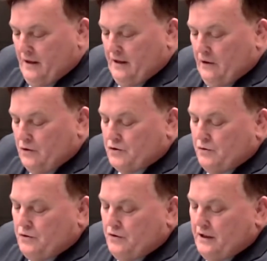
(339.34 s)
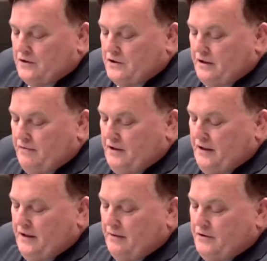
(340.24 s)
I also, in
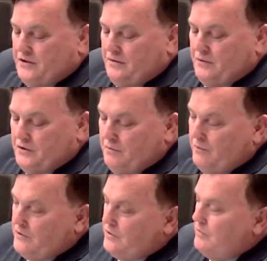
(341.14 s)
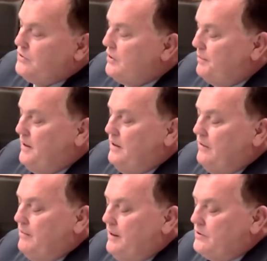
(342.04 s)
2017, I was the recipient of
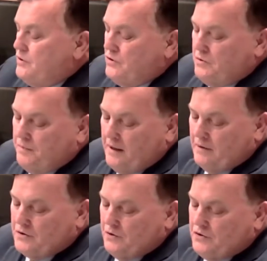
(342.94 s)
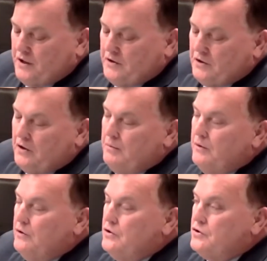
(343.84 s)
the Massachusetts Bar Association
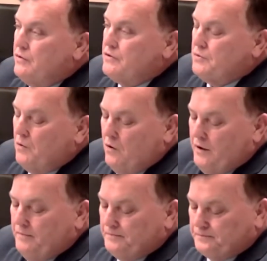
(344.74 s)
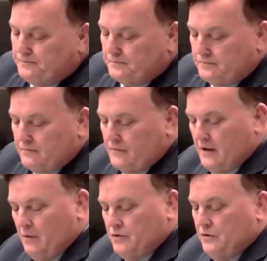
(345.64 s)
Community Service Award.
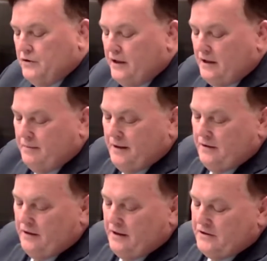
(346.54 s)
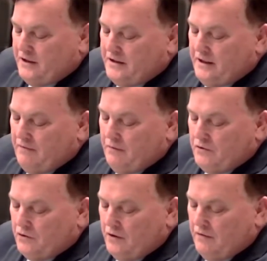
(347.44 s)
I was a lieutenant commander in the United States Navy
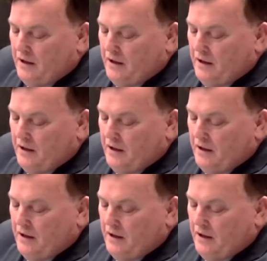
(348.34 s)
Reserve.